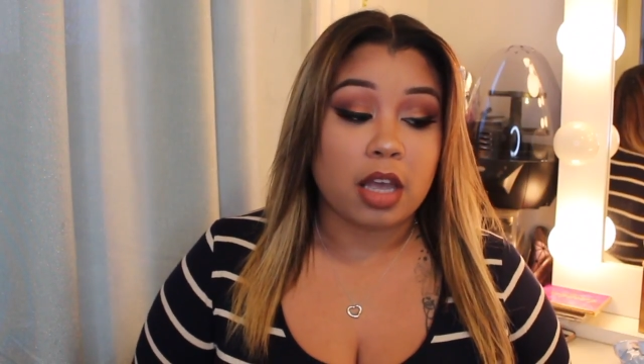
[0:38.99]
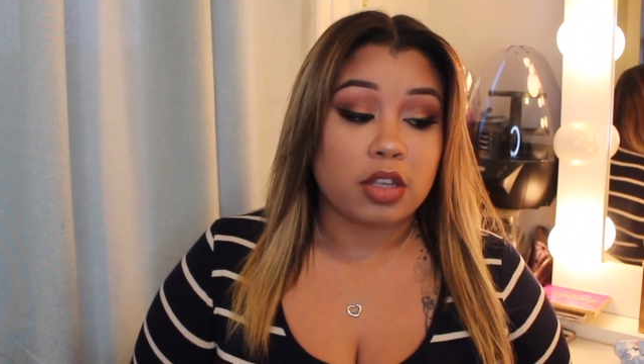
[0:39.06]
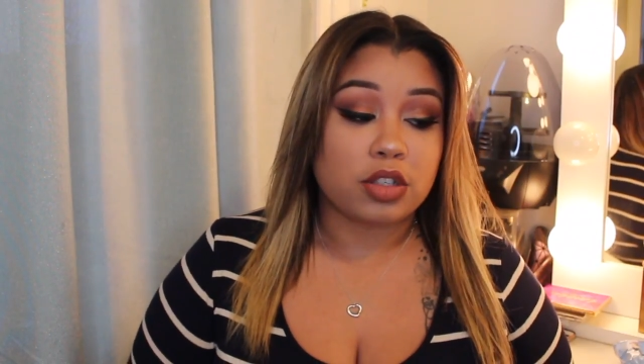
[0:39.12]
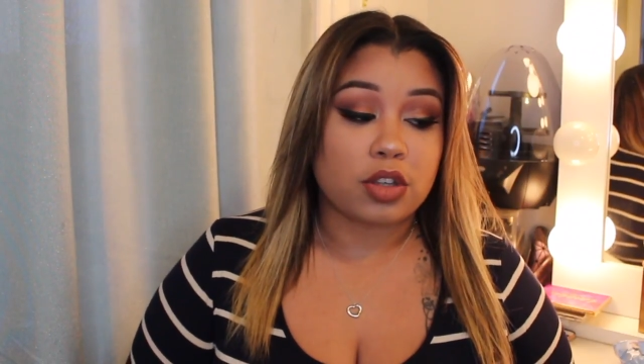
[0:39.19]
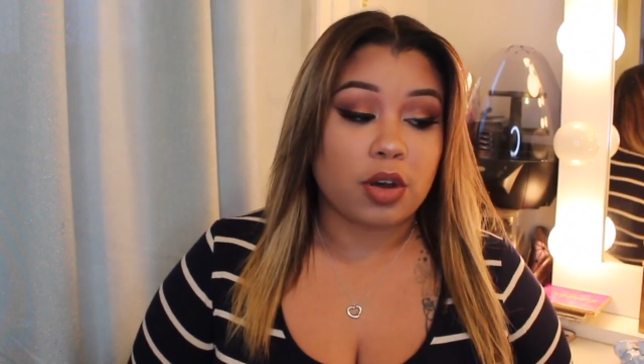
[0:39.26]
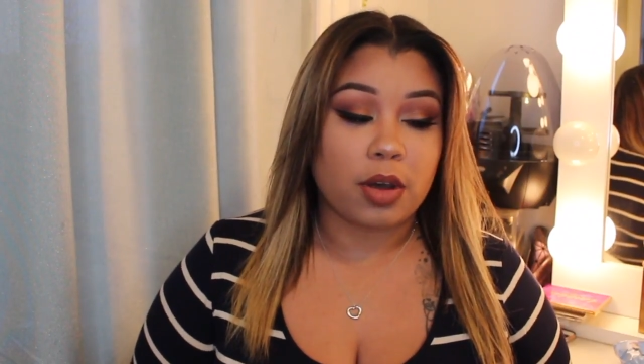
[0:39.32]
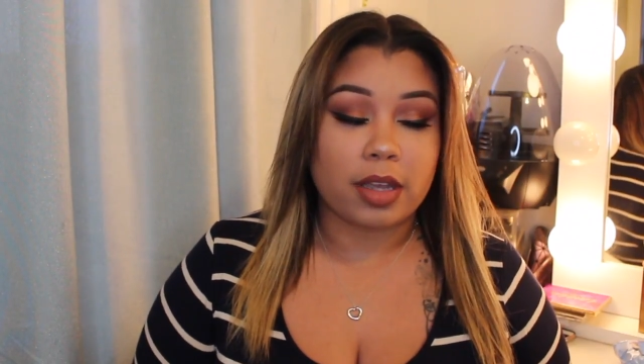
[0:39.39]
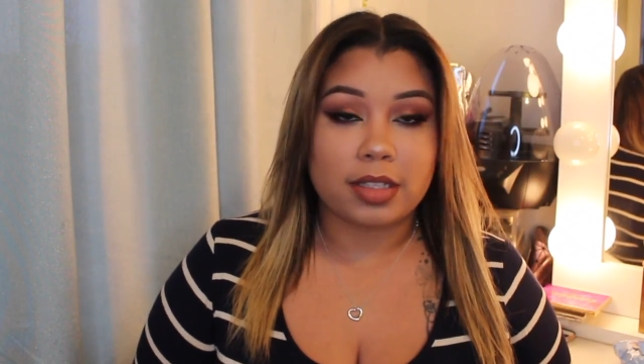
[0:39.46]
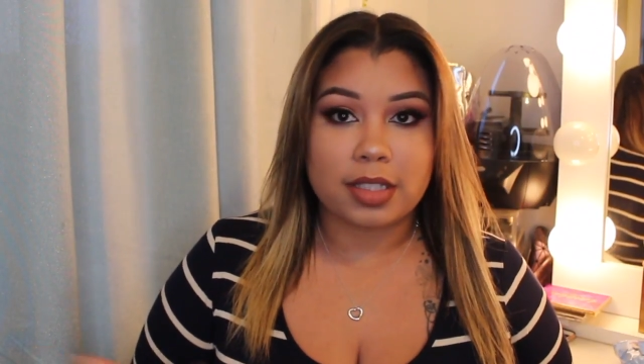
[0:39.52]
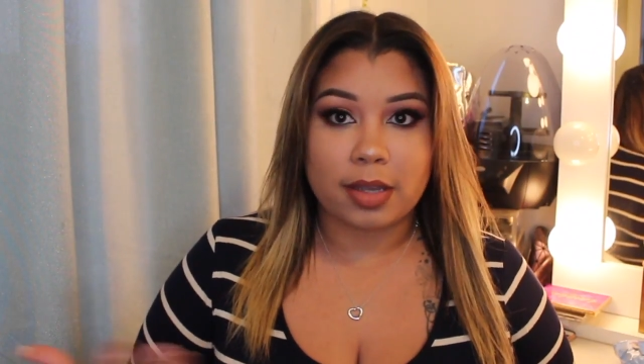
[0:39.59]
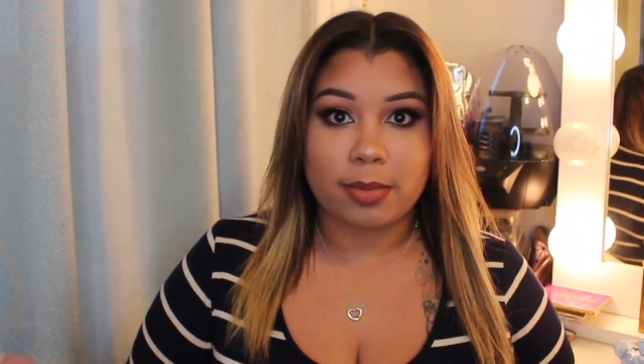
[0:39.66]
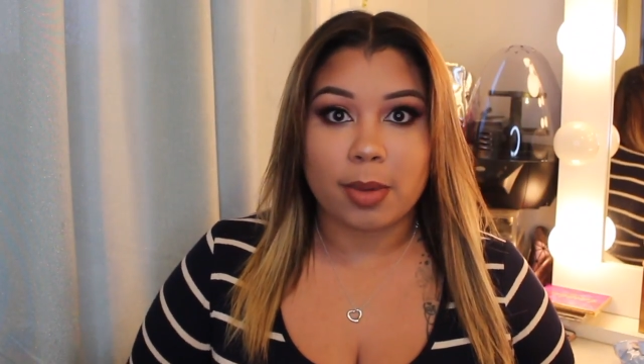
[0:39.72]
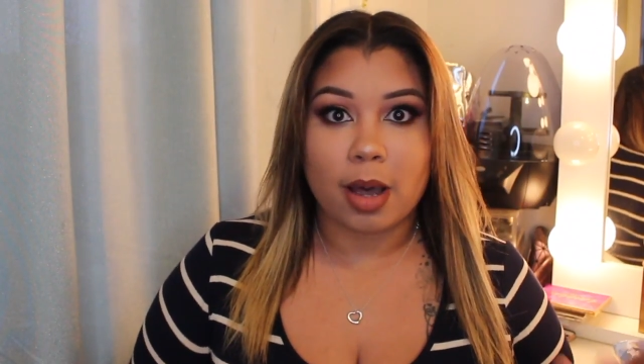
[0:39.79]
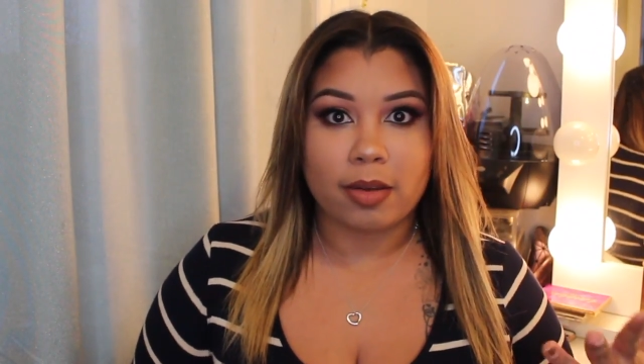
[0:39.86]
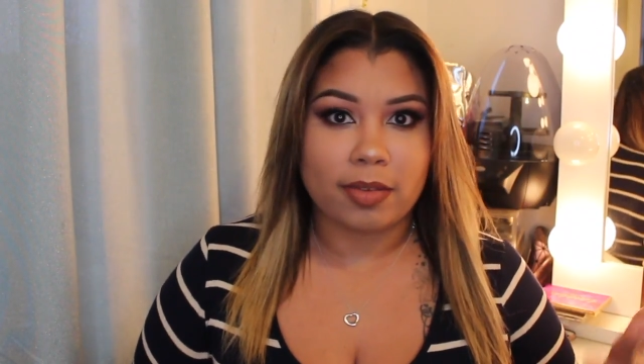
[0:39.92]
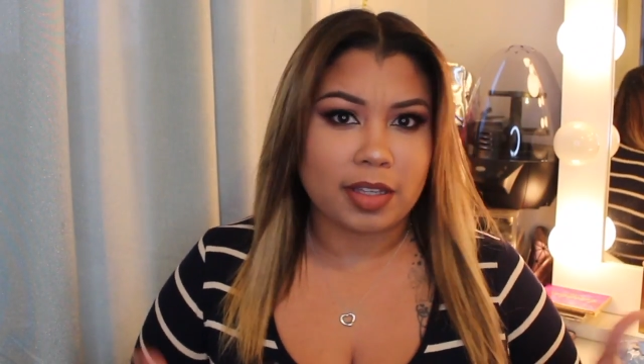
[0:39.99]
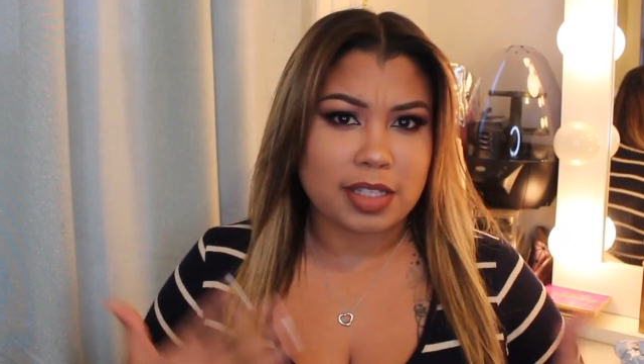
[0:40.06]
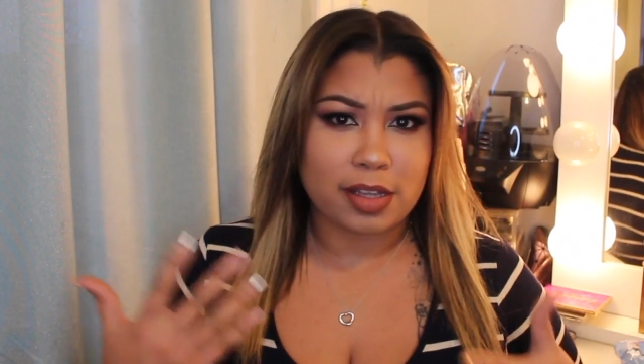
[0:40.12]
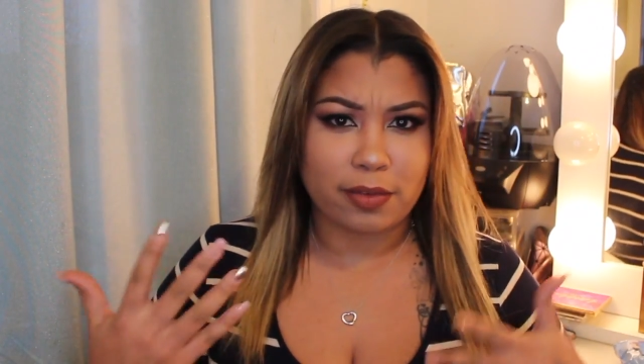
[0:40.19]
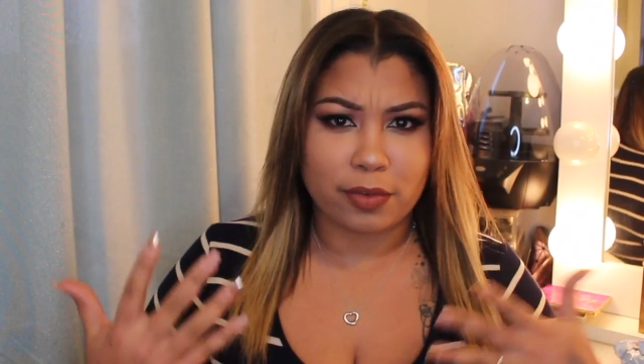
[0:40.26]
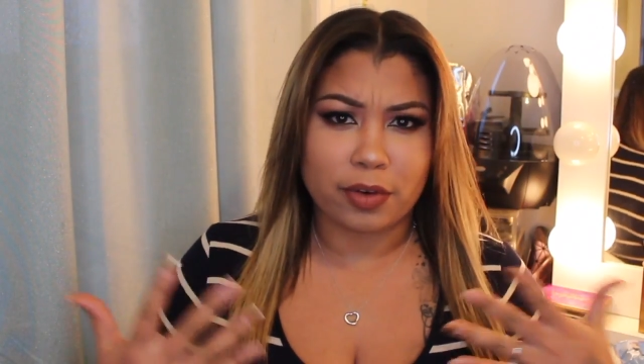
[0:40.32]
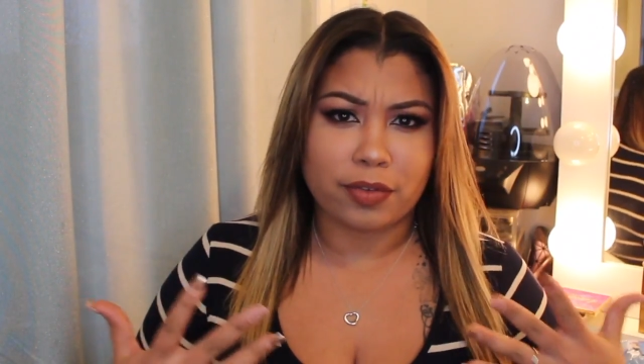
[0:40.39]
So except
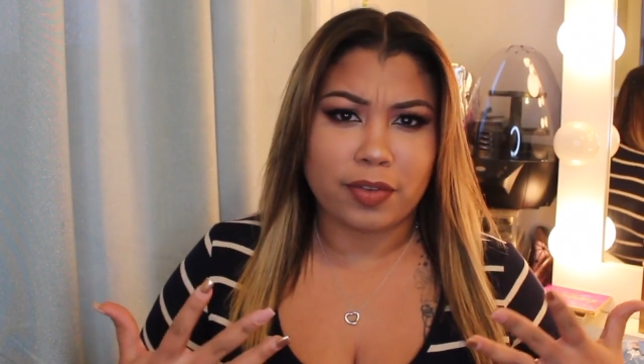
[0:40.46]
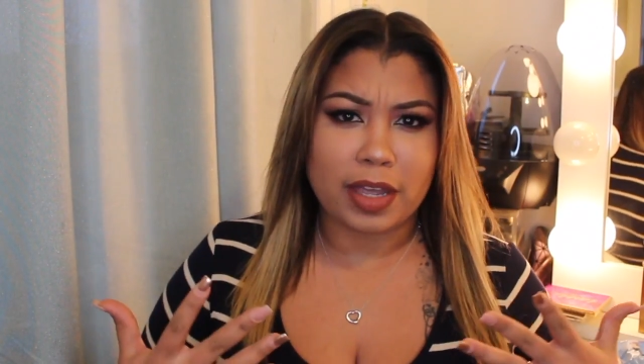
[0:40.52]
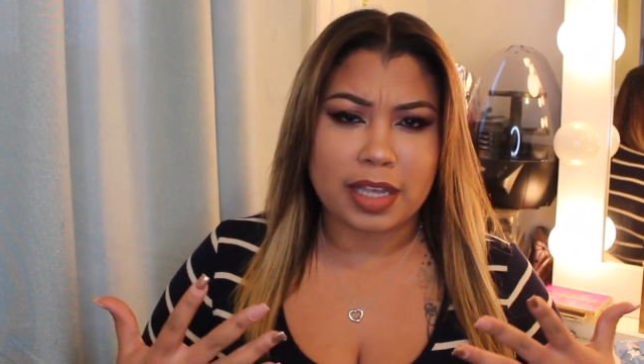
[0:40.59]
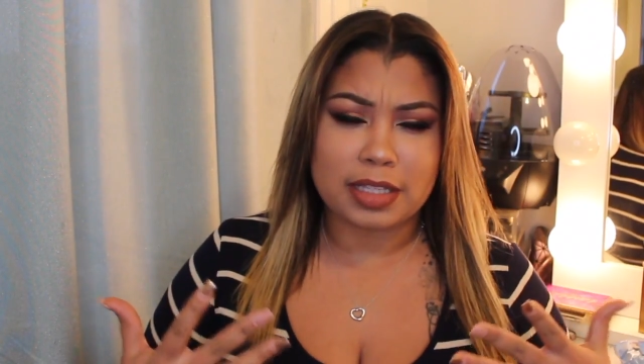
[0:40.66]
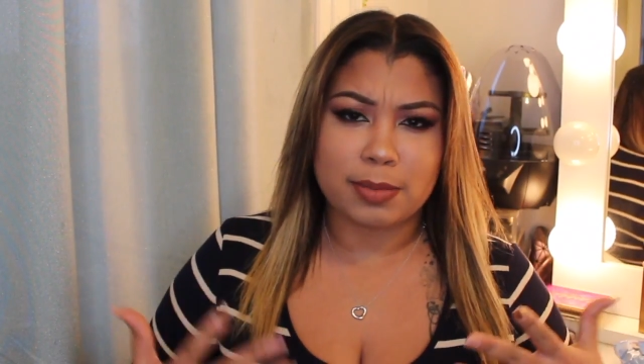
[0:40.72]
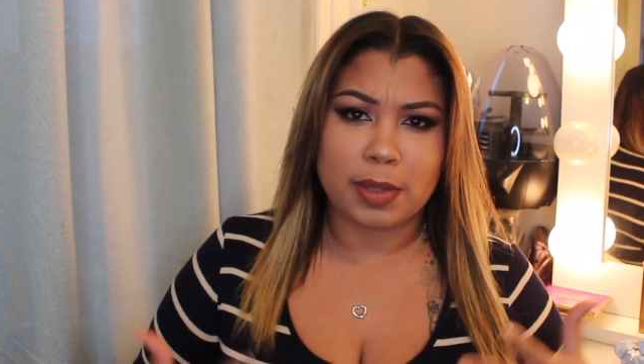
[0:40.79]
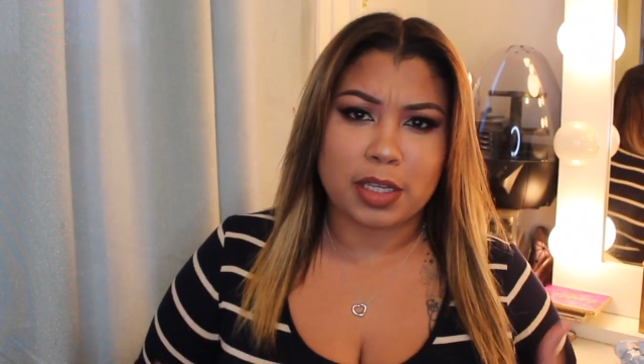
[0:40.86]
obviously for face,